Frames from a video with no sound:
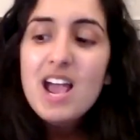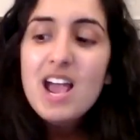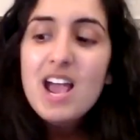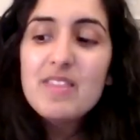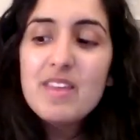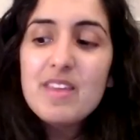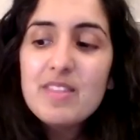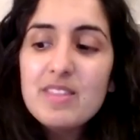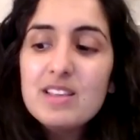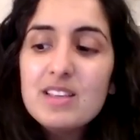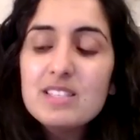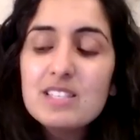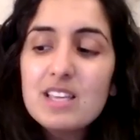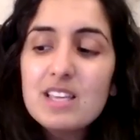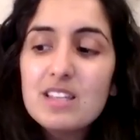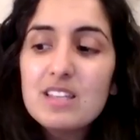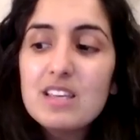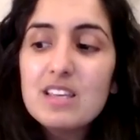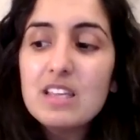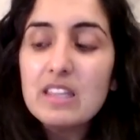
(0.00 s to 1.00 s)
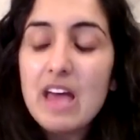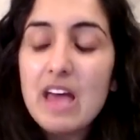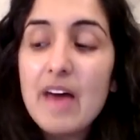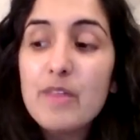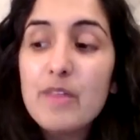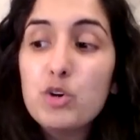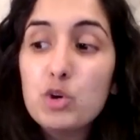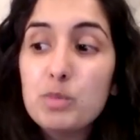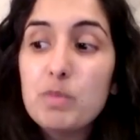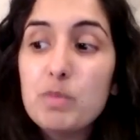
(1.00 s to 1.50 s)
And then there's the
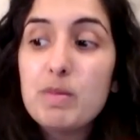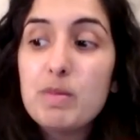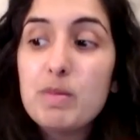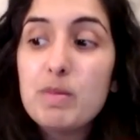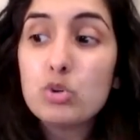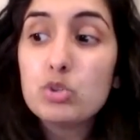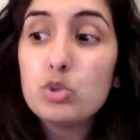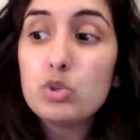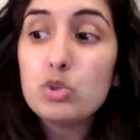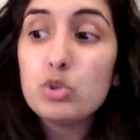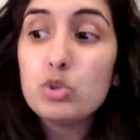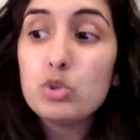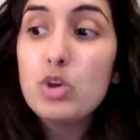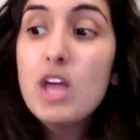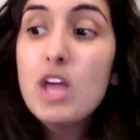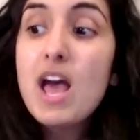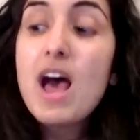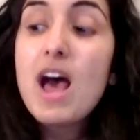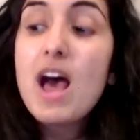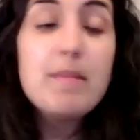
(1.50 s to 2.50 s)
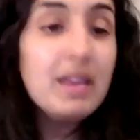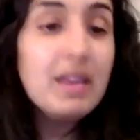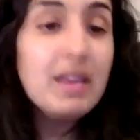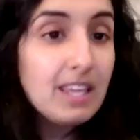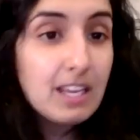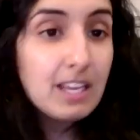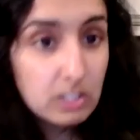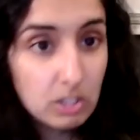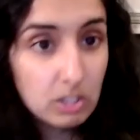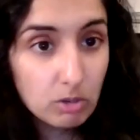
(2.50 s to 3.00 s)
other group of mentors who are mainly
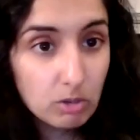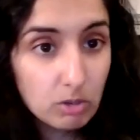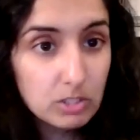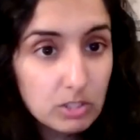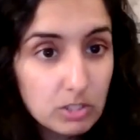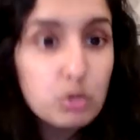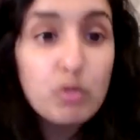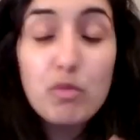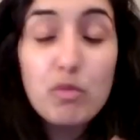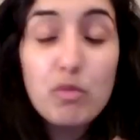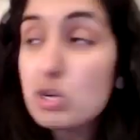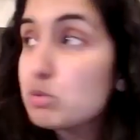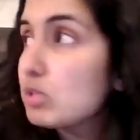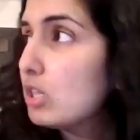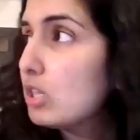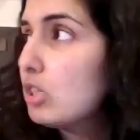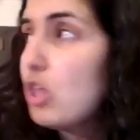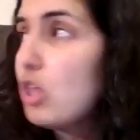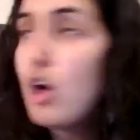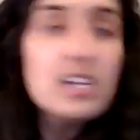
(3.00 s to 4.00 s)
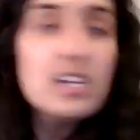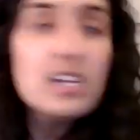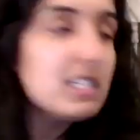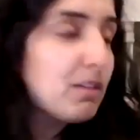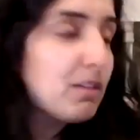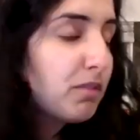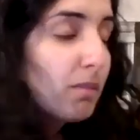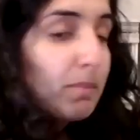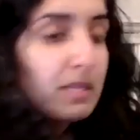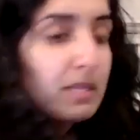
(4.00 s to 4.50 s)
consultants who've worked with a lot of
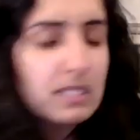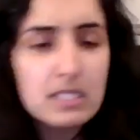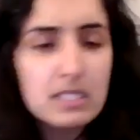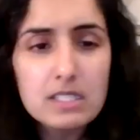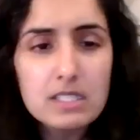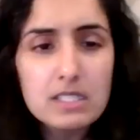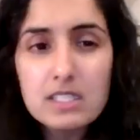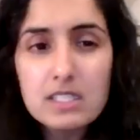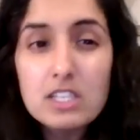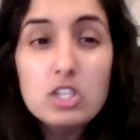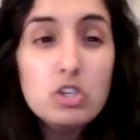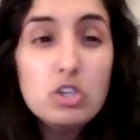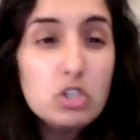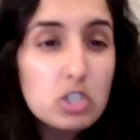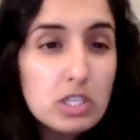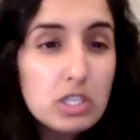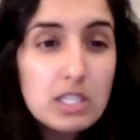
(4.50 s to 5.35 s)
different businesses. And usually